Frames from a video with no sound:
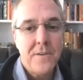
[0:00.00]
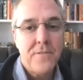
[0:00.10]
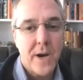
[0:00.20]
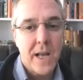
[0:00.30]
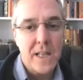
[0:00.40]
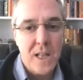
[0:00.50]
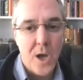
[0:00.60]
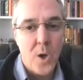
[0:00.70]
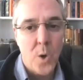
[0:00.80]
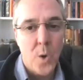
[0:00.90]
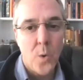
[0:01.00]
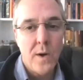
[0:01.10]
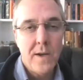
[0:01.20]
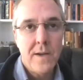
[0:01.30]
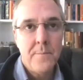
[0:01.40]
for a
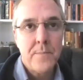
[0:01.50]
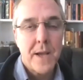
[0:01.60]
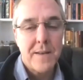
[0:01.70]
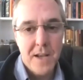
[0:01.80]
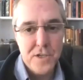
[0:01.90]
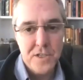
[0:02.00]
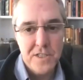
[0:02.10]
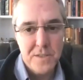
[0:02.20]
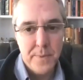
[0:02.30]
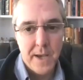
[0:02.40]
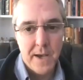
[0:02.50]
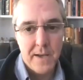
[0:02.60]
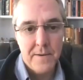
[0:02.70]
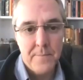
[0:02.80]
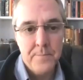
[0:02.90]
low attention span.